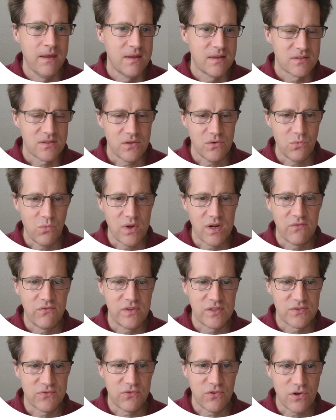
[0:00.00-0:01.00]
So one of
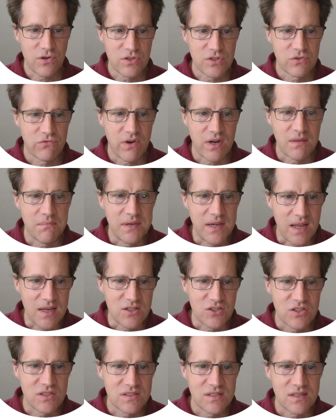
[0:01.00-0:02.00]
his first
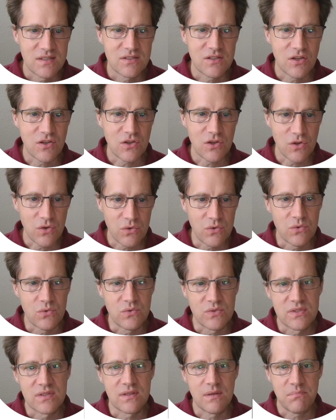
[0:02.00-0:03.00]
recommendations is to
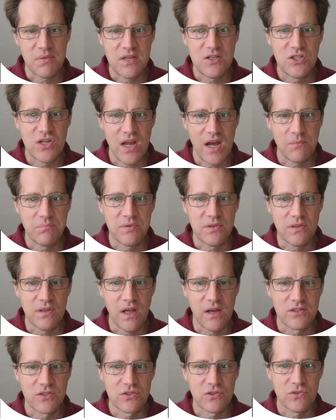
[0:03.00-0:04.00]
use the PG output
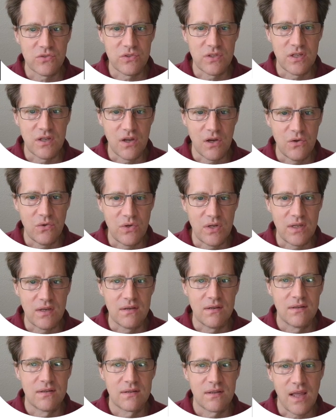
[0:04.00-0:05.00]
logical
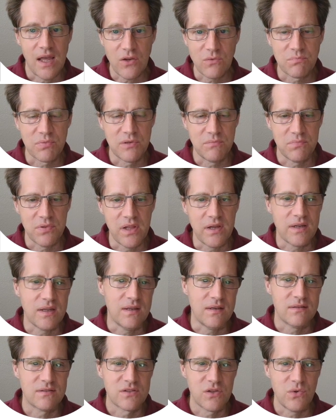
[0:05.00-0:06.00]
decoding output
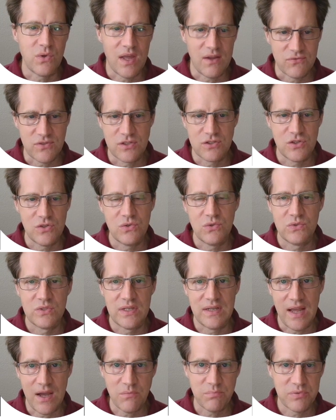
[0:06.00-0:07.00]
plugin. So you have to choose
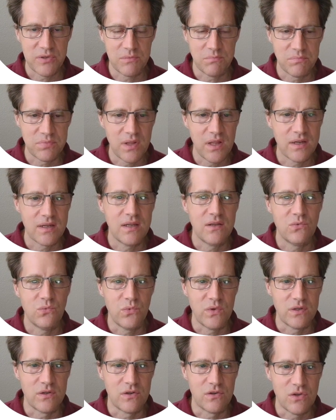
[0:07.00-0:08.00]
an output plugin
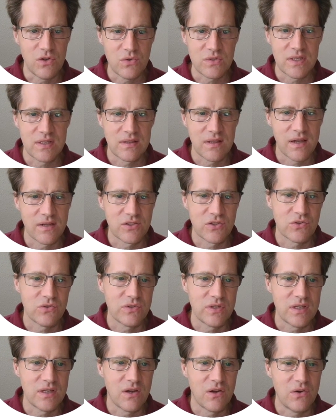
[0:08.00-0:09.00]
when you're using logical
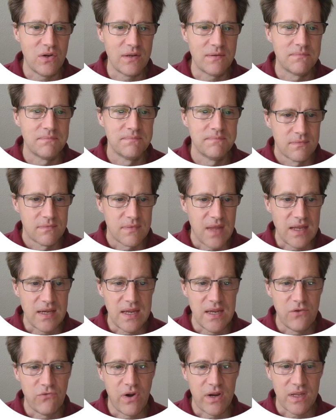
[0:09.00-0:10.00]
decoding, and
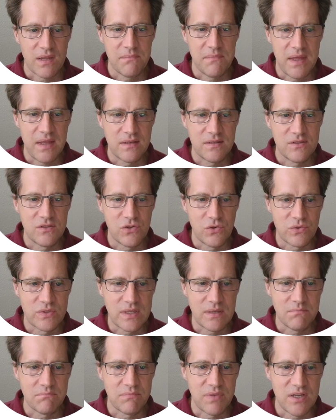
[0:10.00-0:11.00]
he recommends
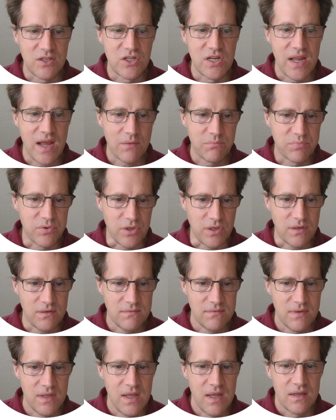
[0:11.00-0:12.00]
using PG output.
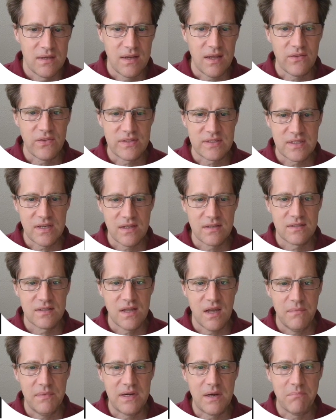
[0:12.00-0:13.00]
Now this does
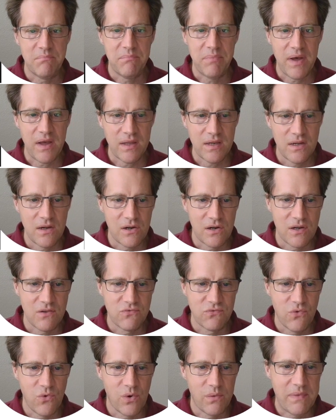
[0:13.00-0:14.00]
come in a binary
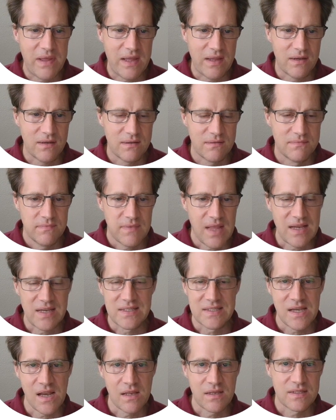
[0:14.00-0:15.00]
format, and
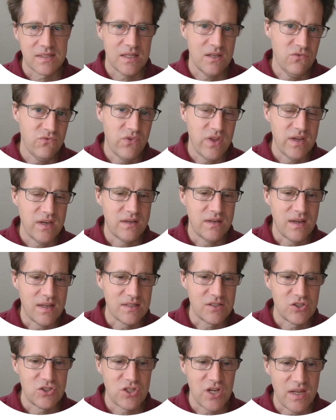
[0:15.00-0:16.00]
it's not as convenient
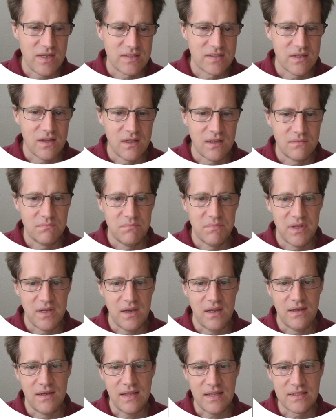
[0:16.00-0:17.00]
as JSON, but
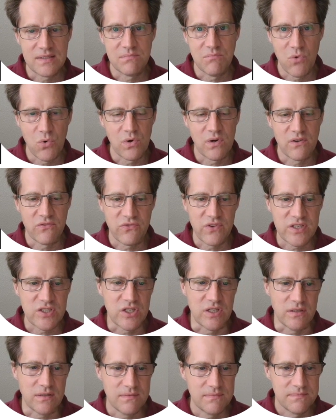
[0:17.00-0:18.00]
it is more
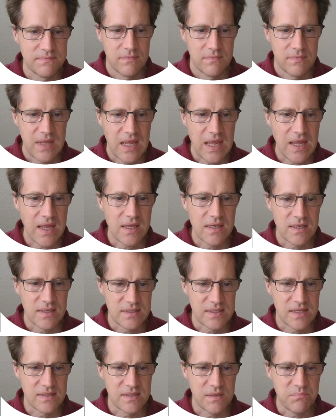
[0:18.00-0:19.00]
efficient. And it
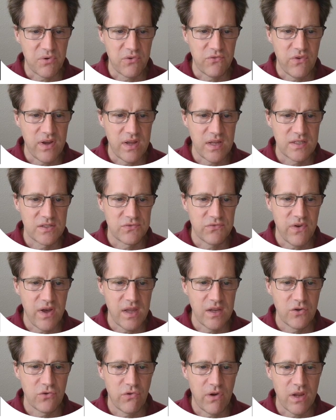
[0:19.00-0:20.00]
says it provides
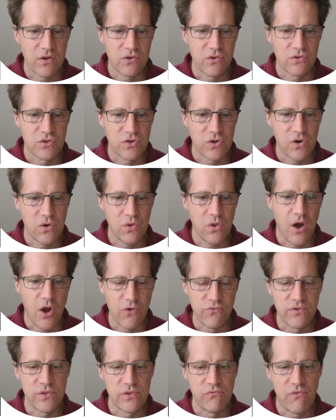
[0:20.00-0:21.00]
fine-grained control
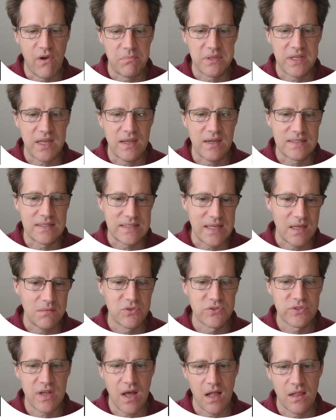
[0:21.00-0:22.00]
over the replicated
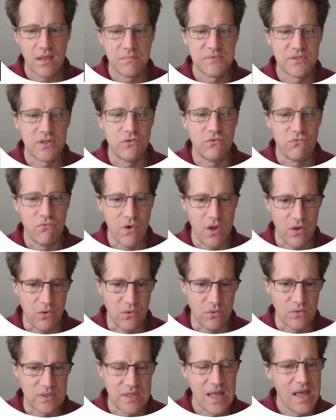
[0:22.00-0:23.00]
tables, columns, and
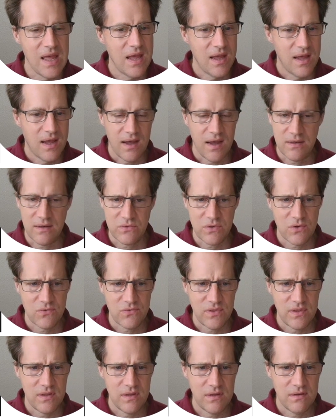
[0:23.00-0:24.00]
rows. I don't know
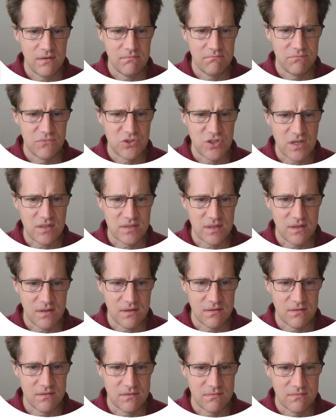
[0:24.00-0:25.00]
if the
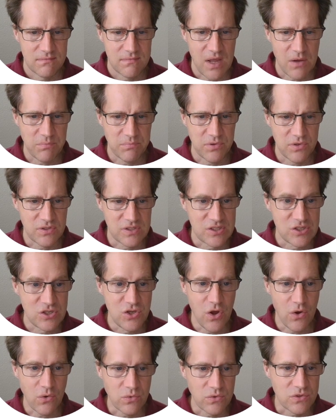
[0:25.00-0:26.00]
JSON outputs
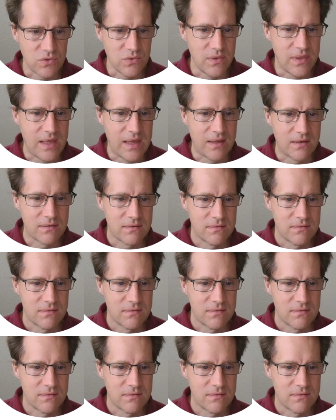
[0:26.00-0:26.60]
don't do that.